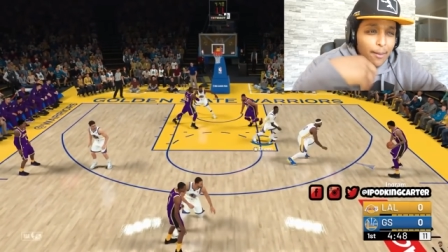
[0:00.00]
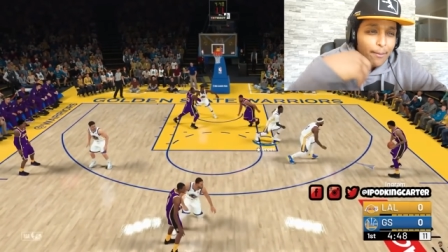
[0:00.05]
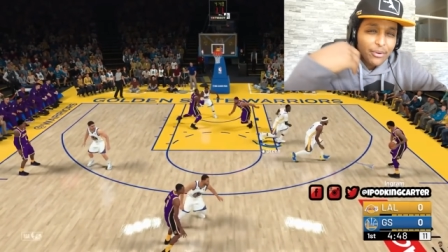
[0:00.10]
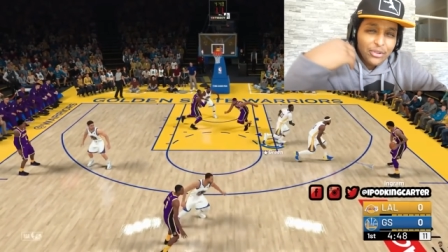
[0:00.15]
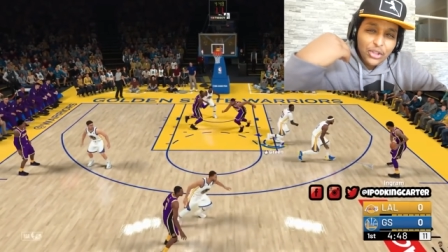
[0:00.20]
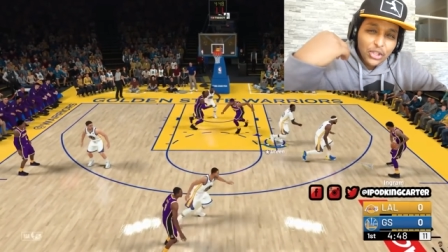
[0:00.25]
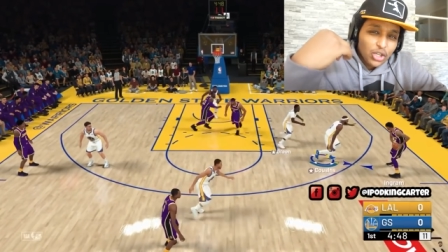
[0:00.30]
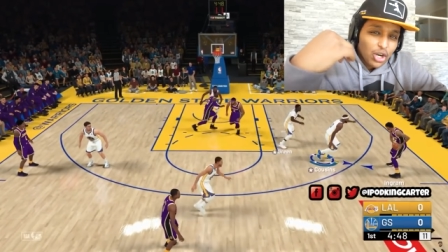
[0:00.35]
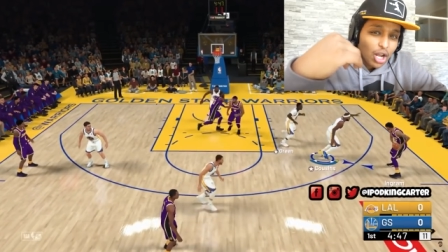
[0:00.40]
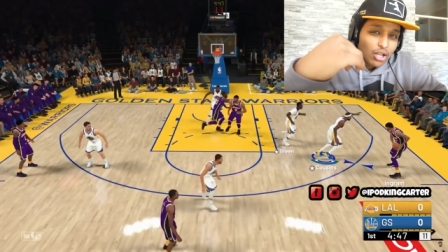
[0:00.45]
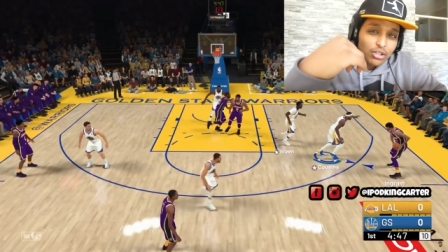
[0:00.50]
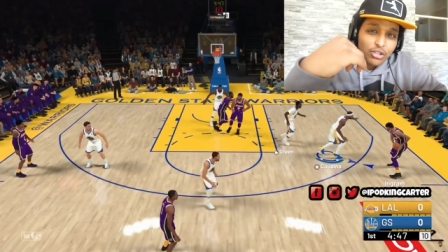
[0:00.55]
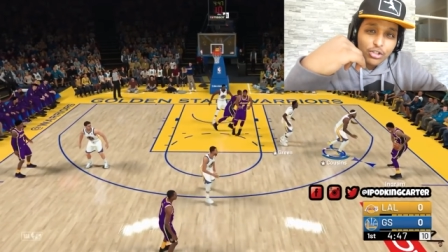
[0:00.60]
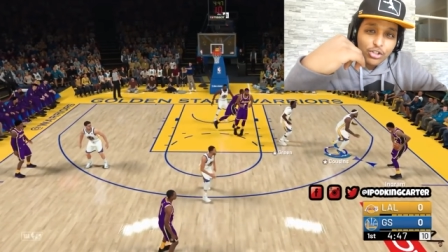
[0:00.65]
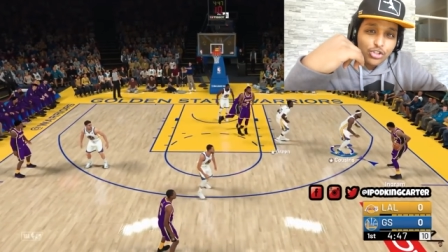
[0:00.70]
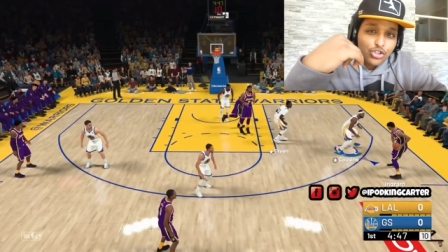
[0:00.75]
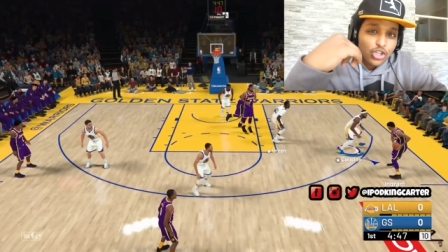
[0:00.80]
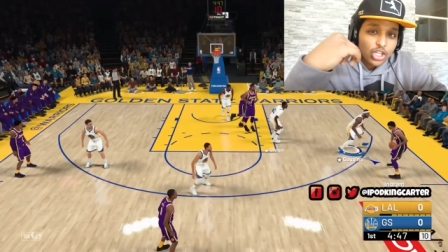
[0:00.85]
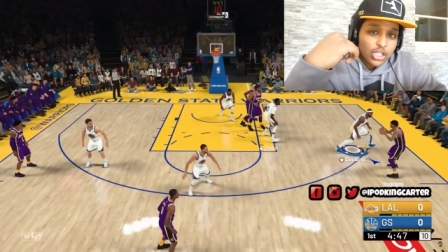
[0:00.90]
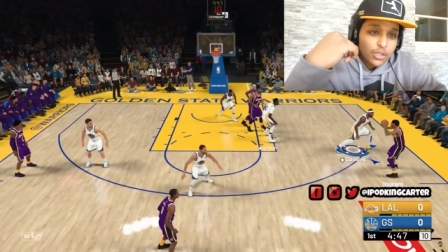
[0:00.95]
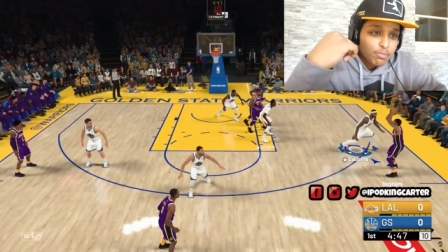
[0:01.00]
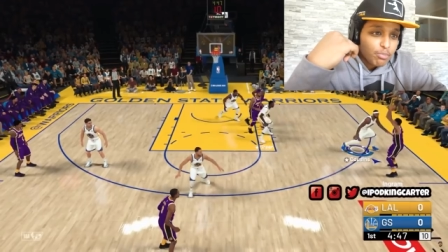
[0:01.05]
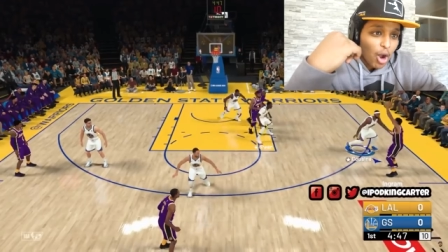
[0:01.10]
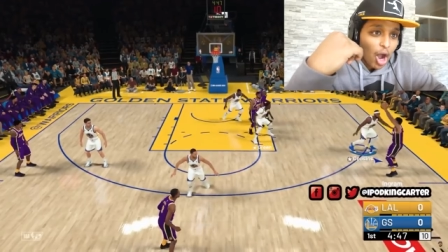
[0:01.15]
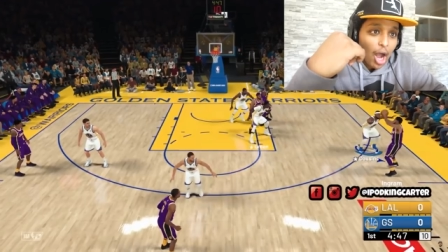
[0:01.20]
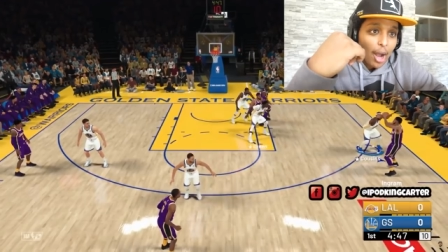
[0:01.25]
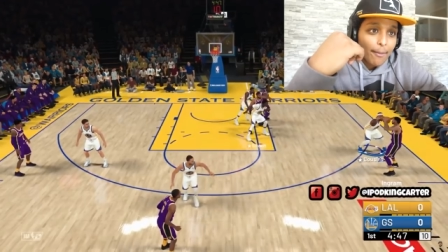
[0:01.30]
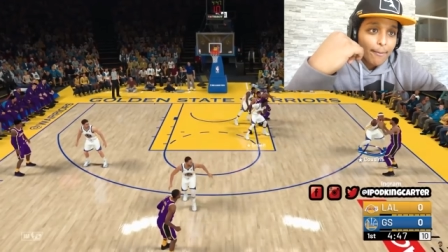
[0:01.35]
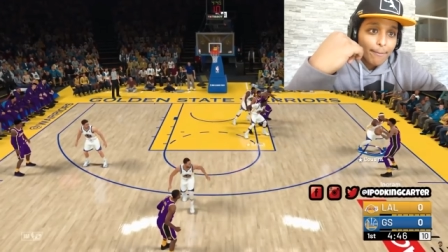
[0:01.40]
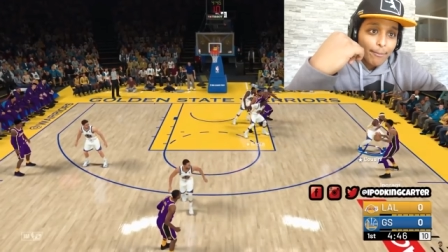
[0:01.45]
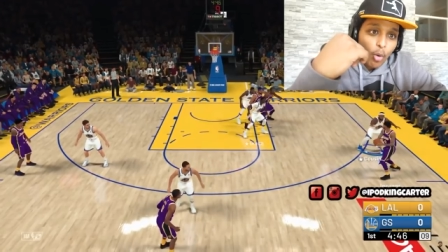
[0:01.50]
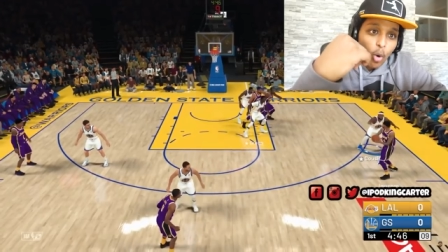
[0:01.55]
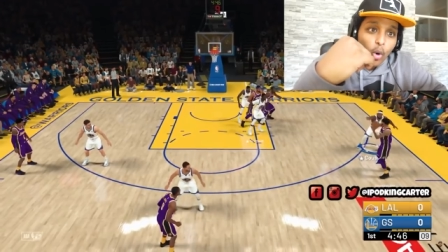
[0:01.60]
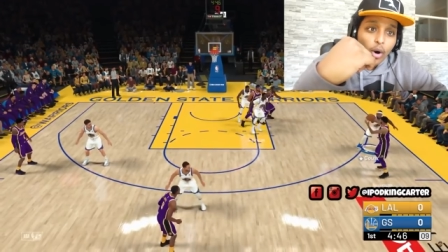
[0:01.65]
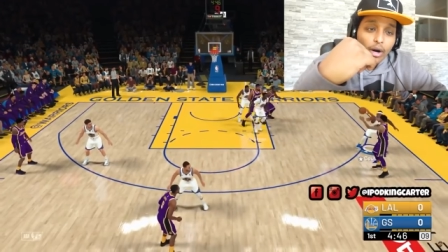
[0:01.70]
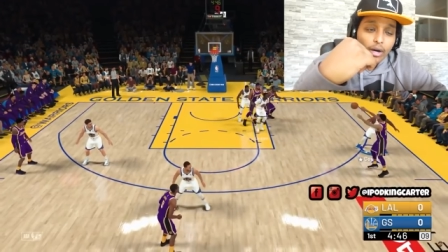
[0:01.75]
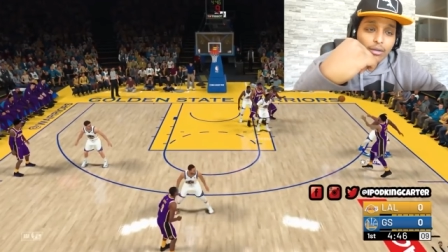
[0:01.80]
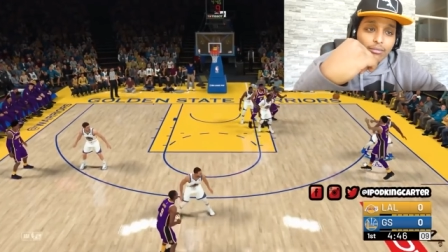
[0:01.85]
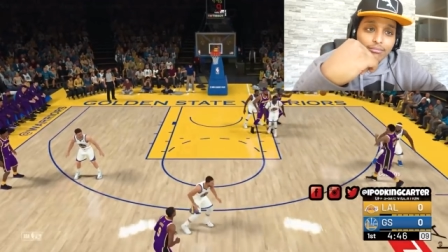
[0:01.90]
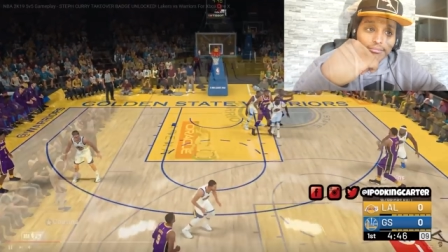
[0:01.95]
but the colors just pop
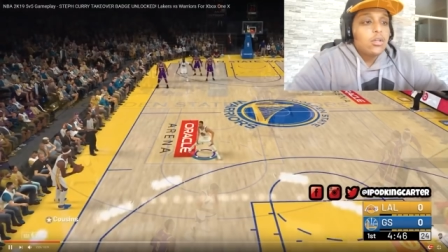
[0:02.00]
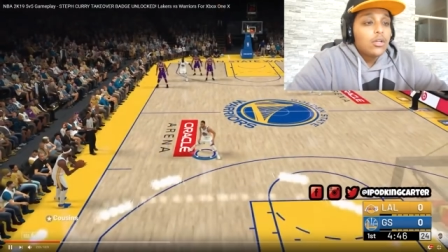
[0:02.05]
more.